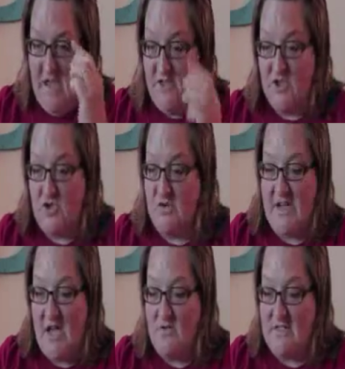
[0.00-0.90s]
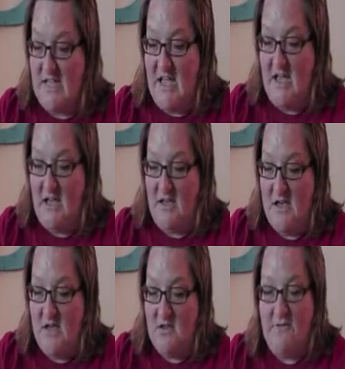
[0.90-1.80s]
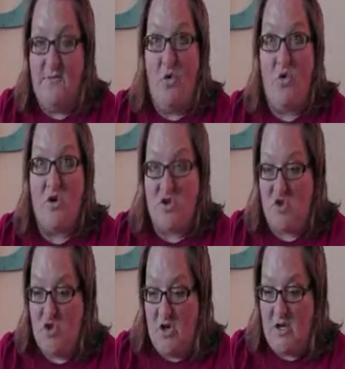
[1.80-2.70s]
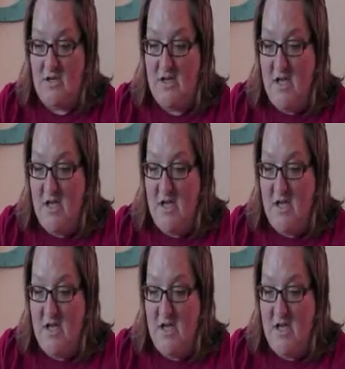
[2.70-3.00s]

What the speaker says: The trio sang. The floor shook.